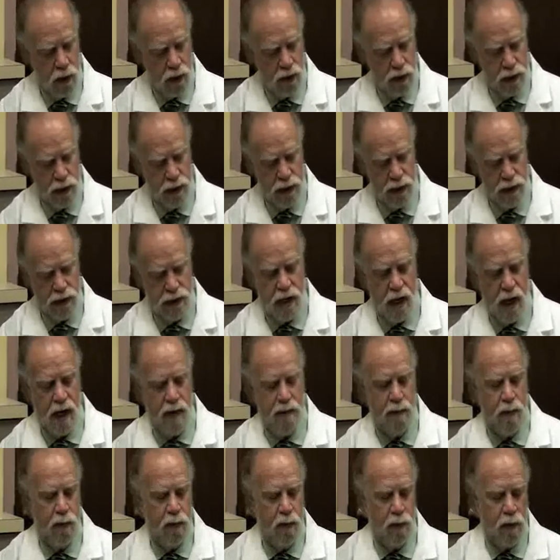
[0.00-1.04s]
during this
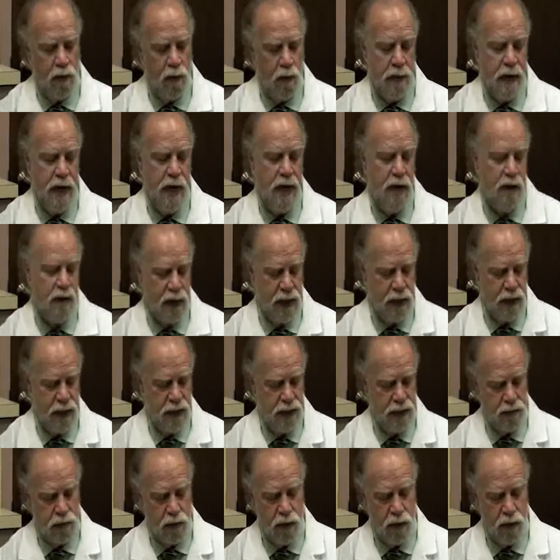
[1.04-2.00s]
time when we're repairing his